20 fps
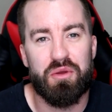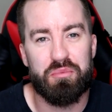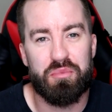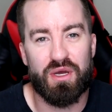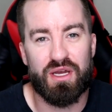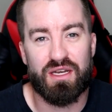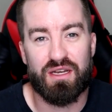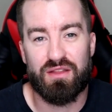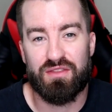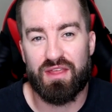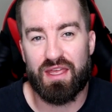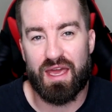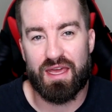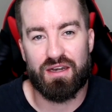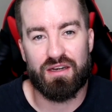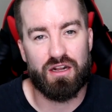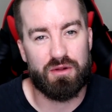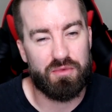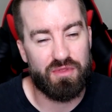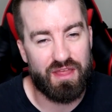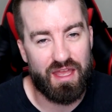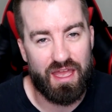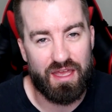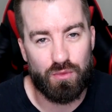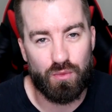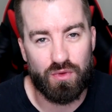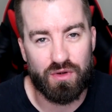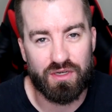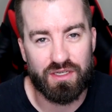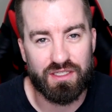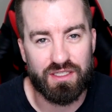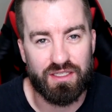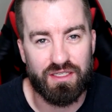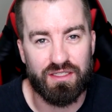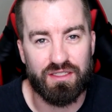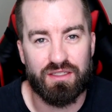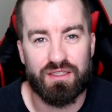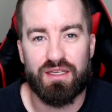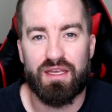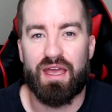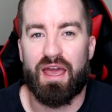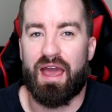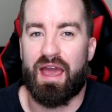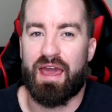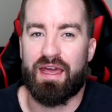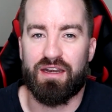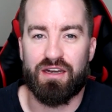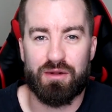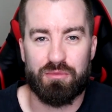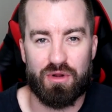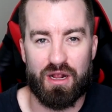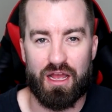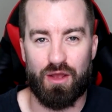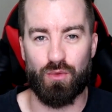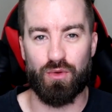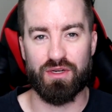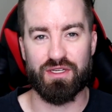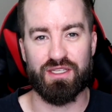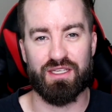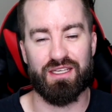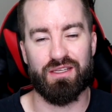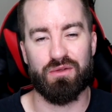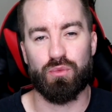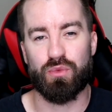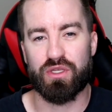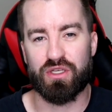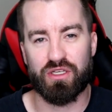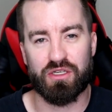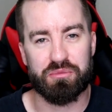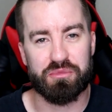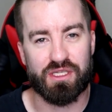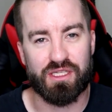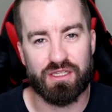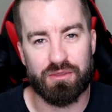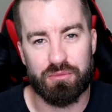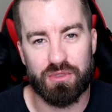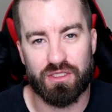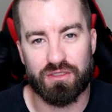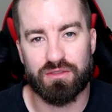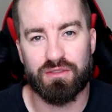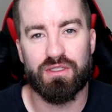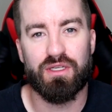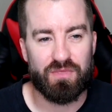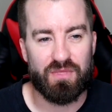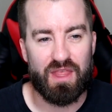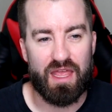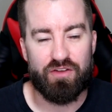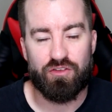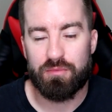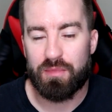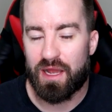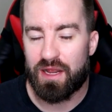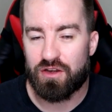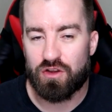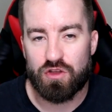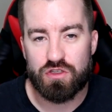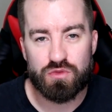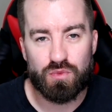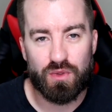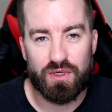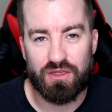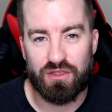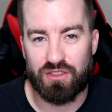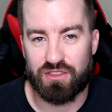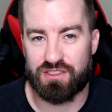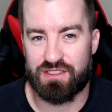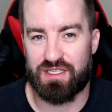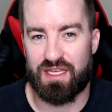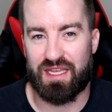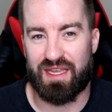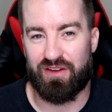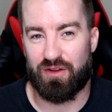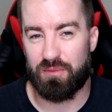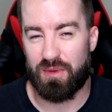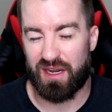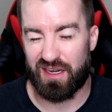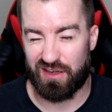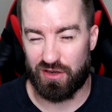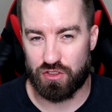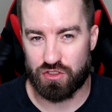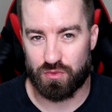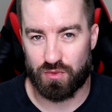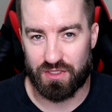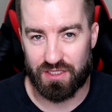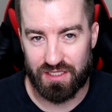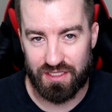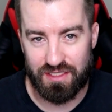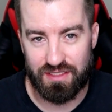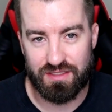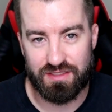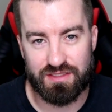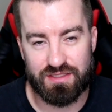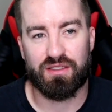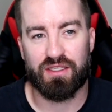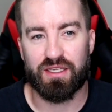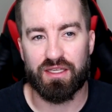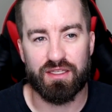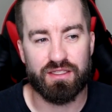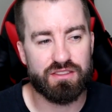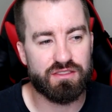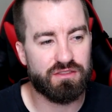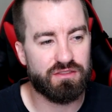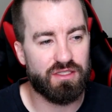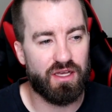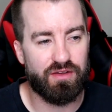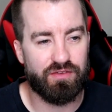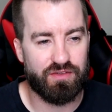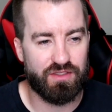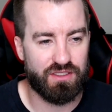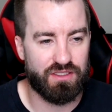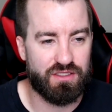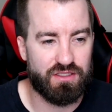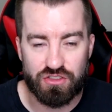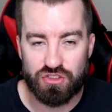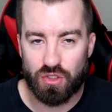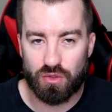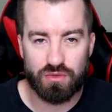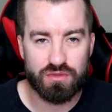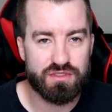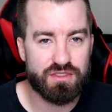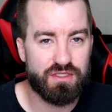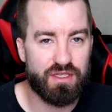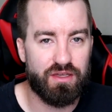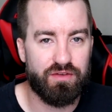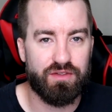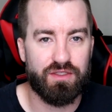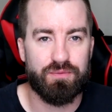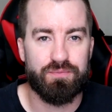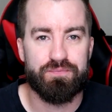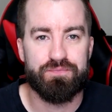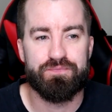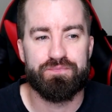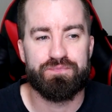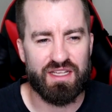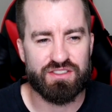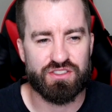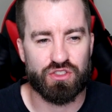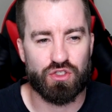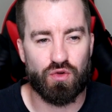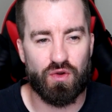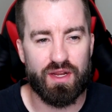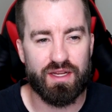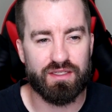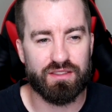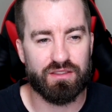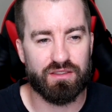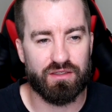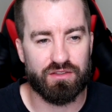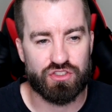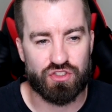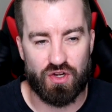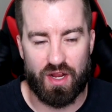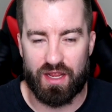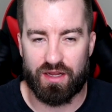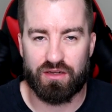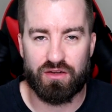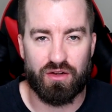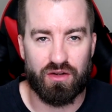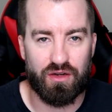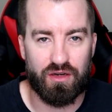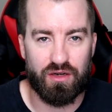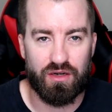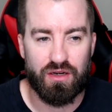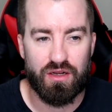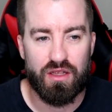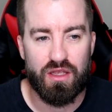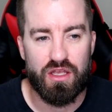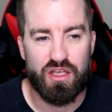But they had a number they wanted to hit. I had a number I wanted to hit. We couldn't meet in the middle. Everybody knows what it looks like. Everybody knows what it is. Kids love it. Adults love it. It's a great track car.